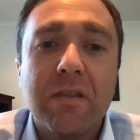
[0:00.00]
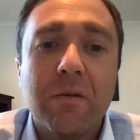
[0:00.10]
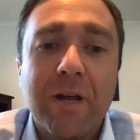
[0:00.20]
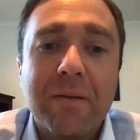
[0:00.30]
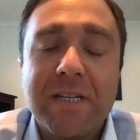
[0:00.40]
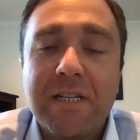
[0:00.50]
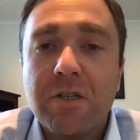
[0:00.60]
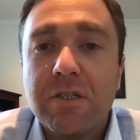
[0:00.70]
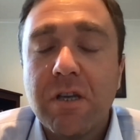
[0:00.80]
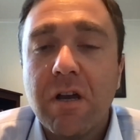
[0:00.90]

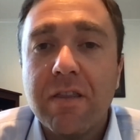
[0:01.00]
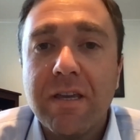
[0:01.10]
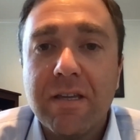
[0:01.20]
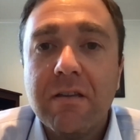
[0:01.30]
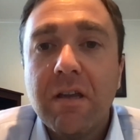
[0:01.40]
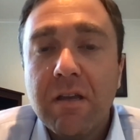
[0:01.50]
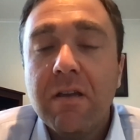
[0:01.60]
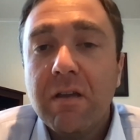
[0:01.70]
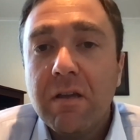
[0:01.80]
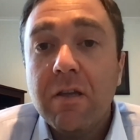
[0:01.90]
recommendations are that
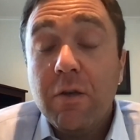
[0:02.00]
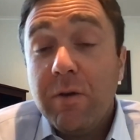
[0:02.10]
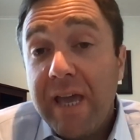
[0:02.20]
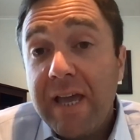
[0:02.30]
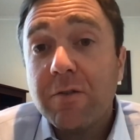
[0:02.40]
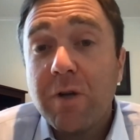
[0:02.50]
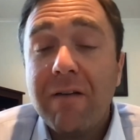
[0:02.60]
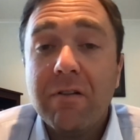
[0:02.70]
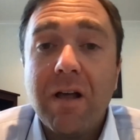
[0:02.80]
you can travel.